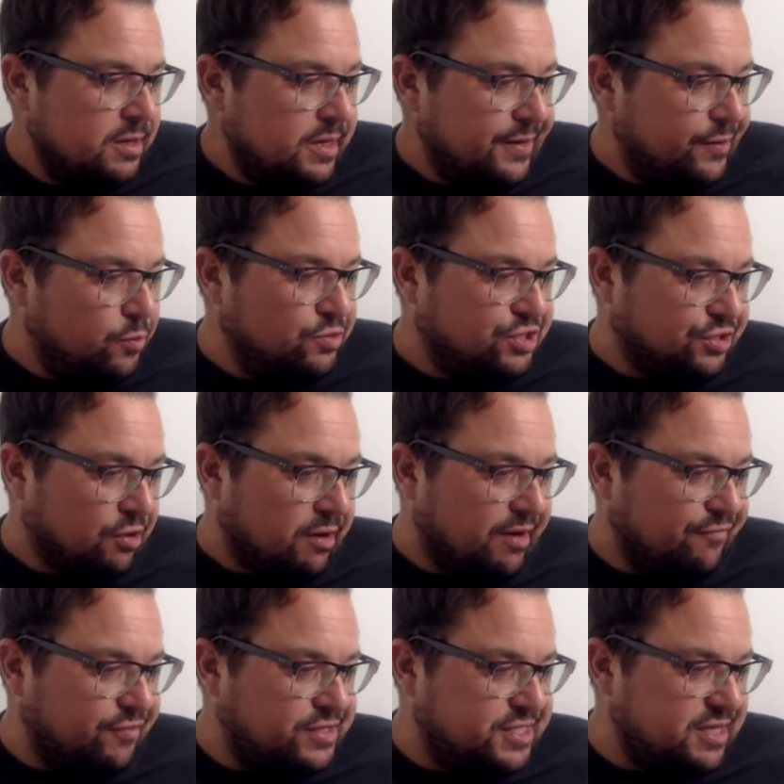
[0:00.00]
And it all started
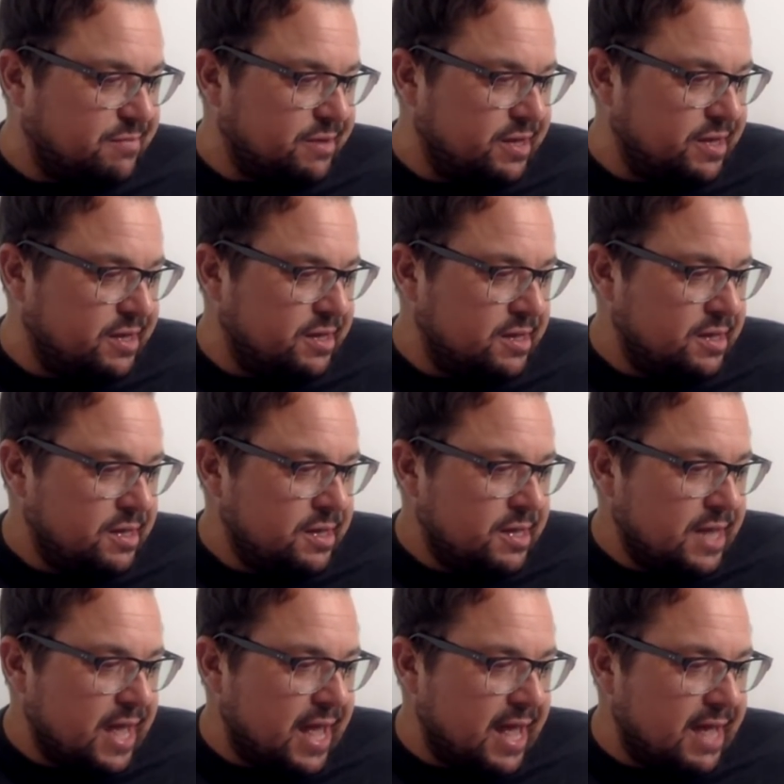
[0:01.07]
for Timmy
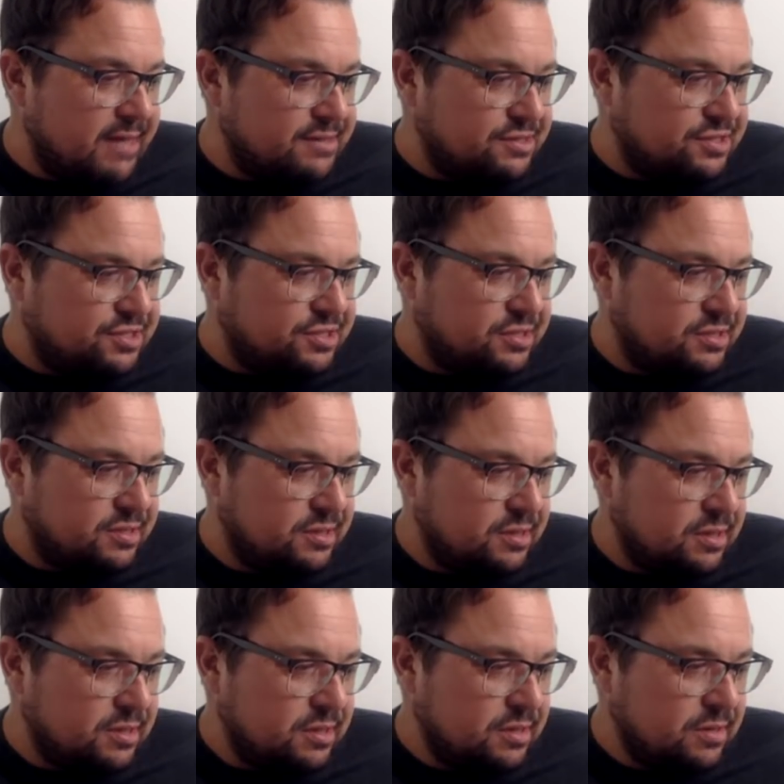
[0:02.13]
at
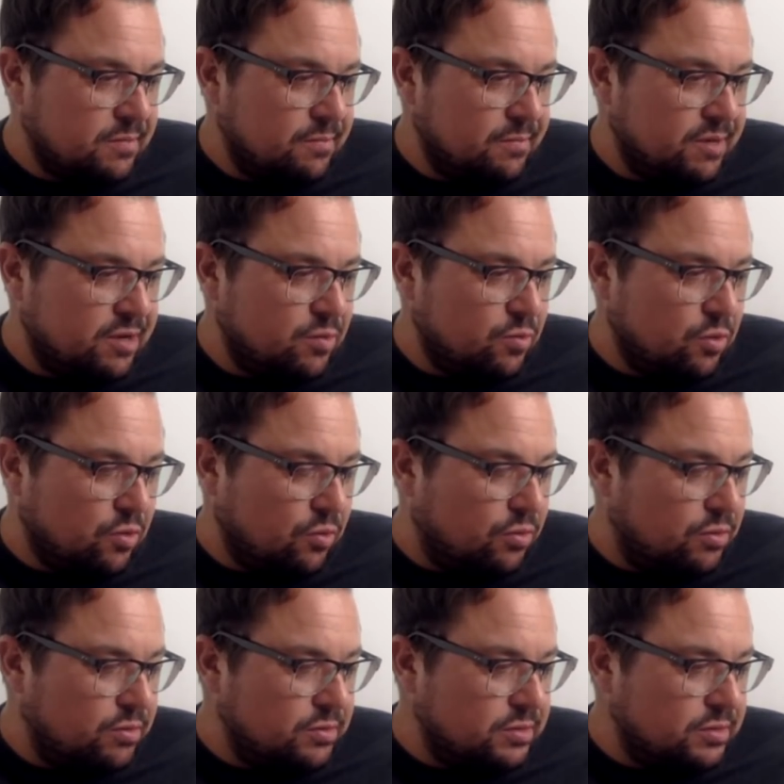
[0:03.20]
Millwall.